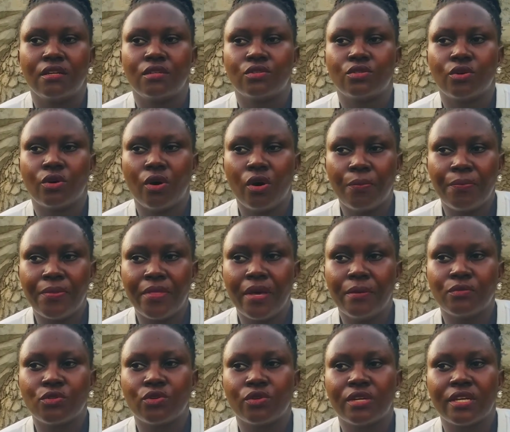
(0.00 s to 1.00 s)
to help
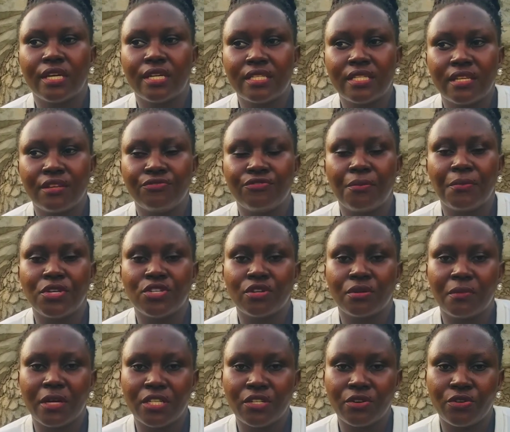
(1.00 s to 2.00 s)
them to get information
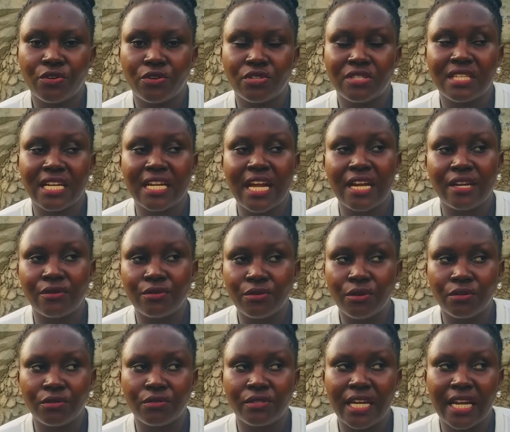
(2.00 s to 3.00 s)
materials that are
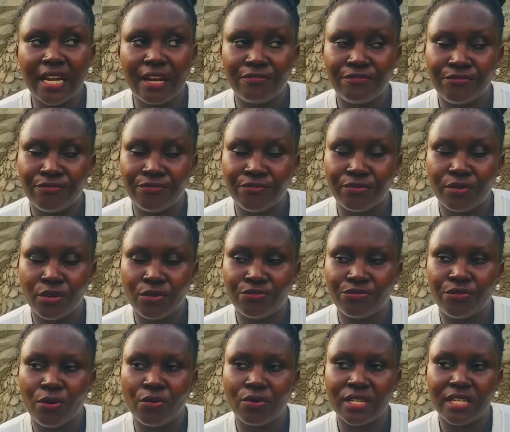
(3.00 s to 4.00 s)
not
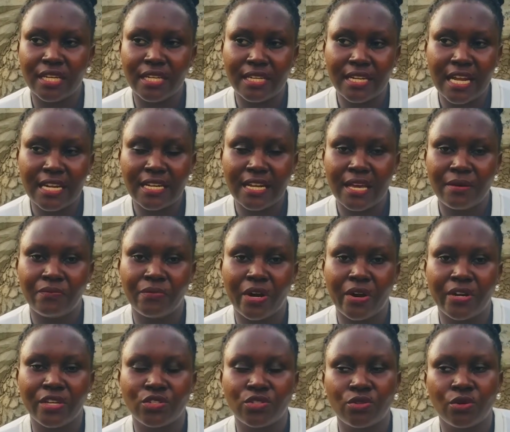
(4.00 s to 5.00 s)
found in that
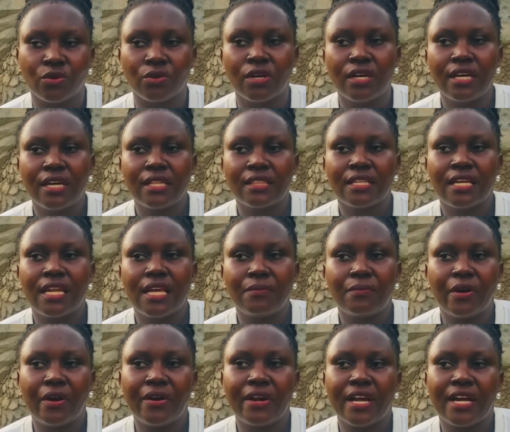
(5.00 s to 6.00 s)
library. So the
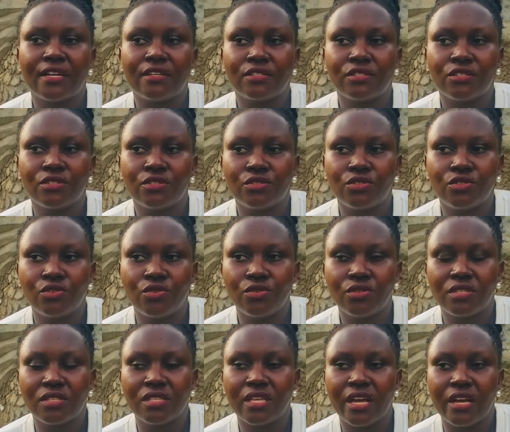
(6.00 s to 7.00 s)
librarians
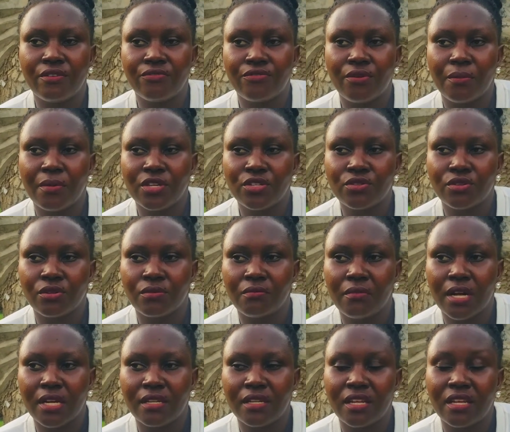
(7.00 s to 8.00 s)
use the
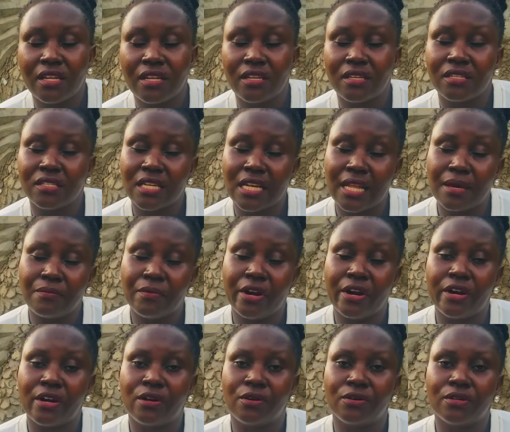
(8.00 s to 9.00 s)

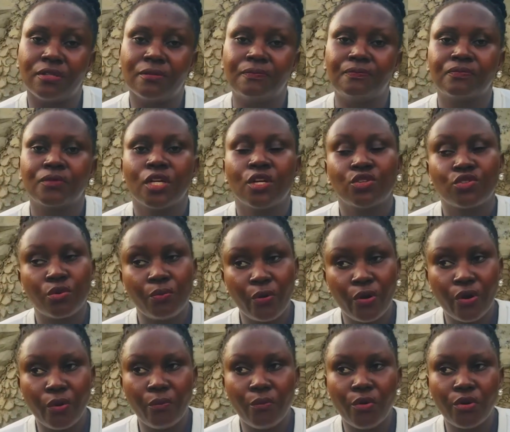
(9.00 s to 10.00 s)
interlibrary loan to
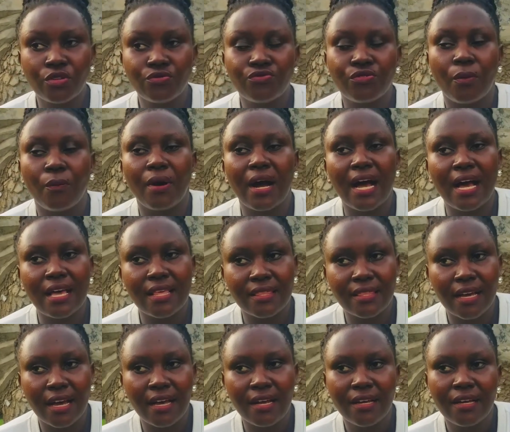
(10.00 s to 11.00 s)
borrow books from
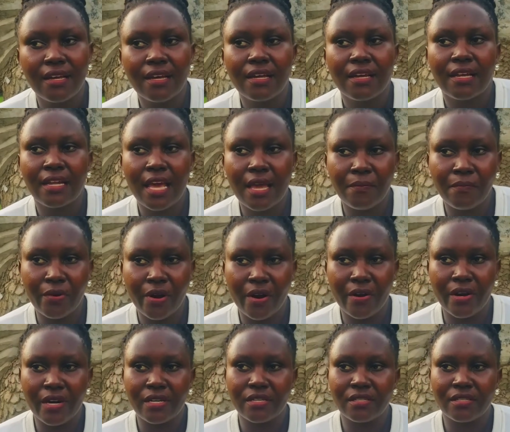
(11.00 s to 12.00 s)
other
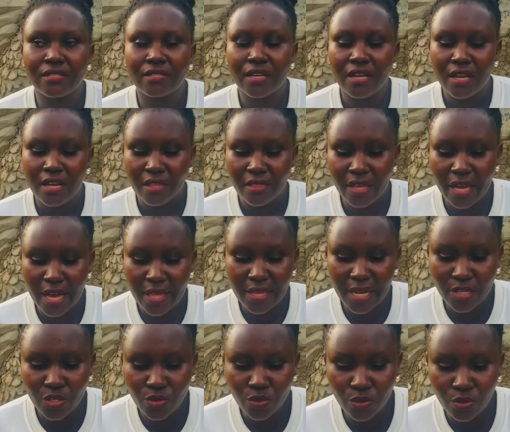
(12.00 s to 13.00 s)
libraries. The
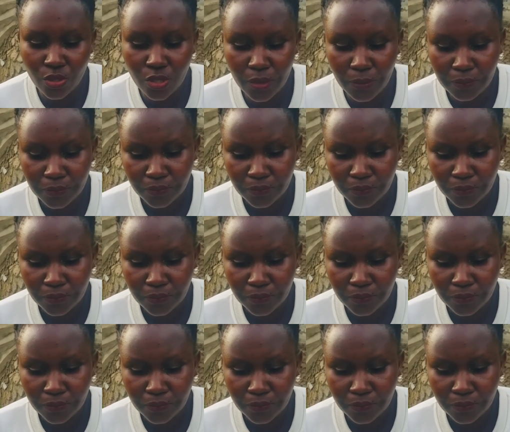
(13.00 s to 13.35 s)
other tool,